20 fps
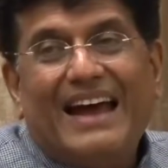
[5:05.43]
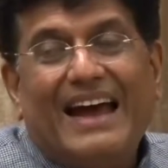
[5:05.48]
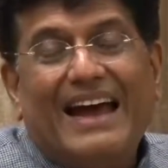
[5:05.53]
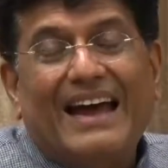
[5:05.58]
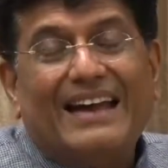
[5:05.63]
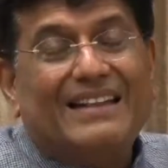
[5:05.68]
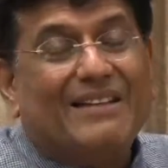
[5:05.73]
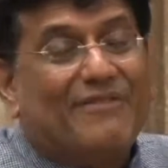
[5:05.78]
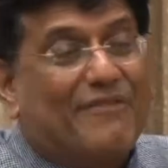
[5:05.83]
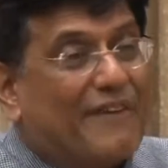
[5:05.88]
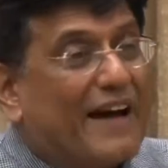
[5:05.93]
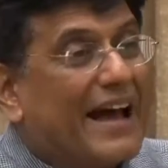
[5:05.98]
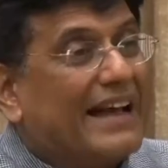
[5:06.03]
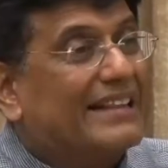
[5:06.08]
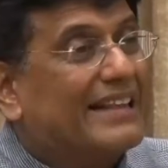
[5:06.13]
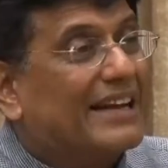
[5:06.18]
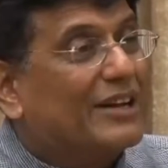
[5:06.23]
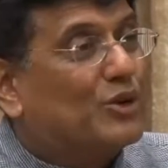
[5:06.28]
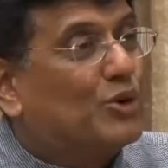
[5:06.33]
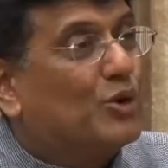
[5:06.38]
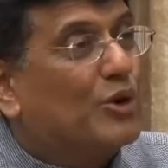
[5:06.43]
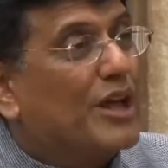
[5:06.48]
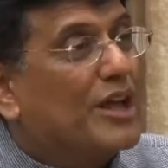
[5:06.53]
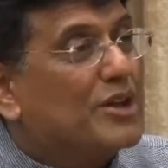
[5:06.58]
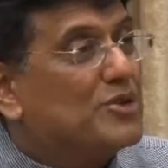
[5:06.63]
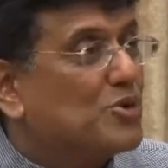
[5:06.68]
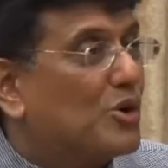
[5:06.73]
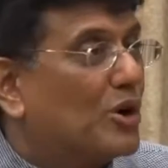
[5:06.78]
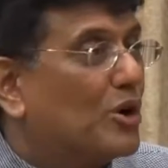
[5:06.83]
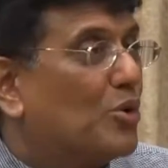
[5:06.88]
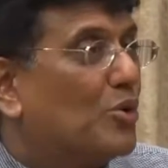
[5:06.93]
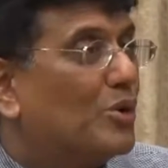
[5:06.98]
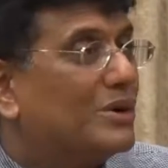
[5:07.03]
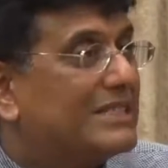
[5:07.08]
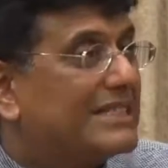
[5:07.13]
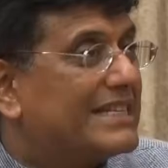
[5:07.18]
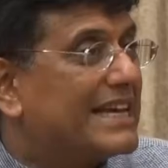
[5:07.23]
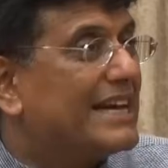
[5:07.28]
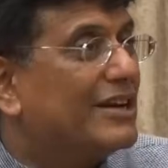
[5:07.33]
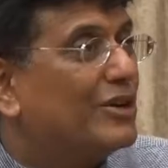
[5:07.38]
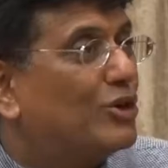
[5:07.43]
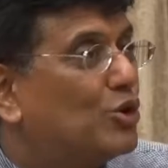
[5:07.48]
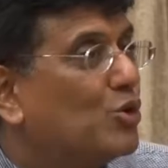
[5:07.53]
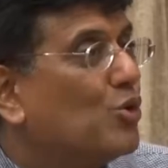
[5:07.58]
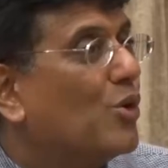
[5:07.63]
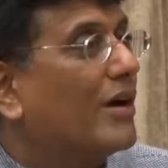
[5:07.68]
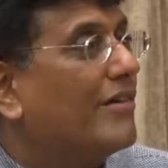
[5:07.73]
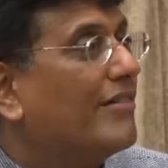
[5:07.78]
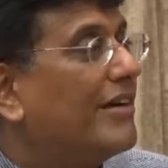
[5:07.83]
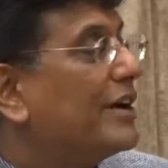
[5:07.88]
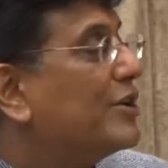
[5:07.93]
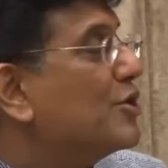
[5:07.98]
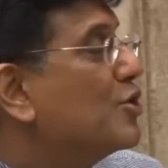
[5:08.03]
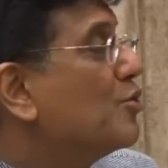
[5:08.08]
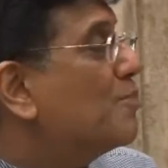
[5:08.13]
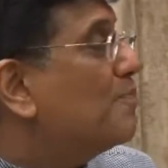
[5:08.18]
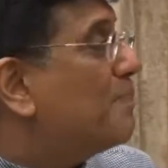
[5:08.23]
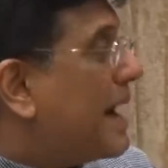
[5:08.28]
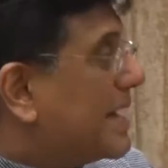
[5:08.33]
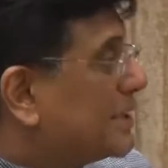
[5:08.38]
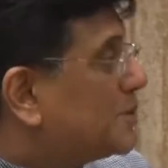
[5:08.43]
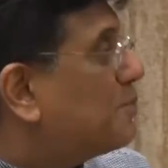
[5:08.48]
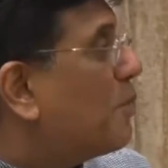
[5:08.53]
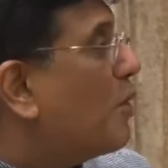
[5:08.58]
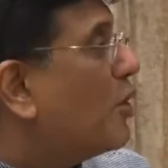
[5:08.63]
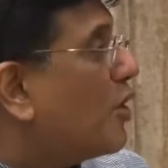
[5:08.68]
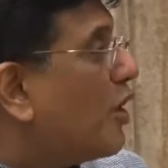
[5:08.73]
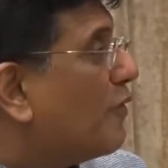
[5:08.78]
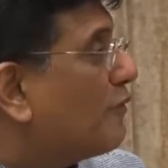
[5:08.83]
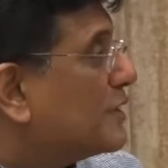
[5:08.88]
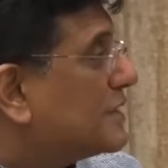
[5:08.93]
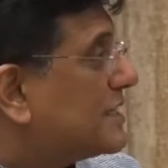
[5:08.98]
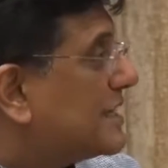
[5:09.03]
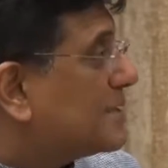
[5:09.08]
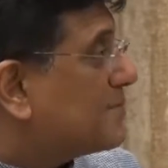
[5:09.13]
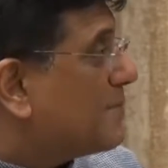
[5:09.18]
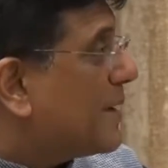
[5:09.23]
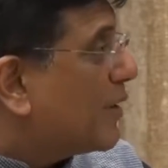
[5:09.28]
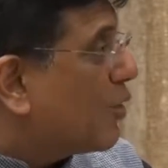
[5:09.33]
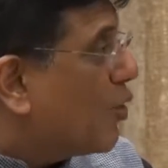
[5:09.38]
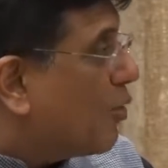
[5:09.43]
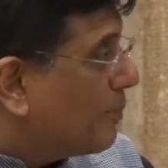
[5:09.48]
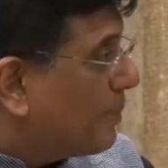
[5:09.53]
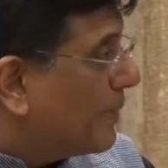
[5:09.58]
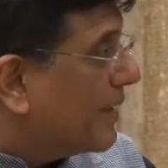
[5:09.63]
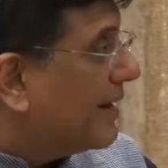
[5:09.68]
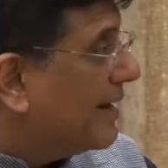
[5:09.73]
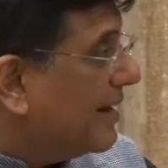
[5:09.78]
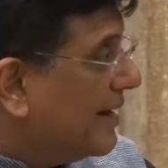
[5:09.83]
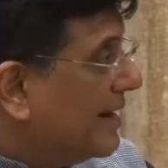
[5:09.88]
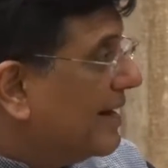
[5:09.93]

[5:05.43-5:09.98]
And the fact that today you are overseeing 200 new passport offices being opened.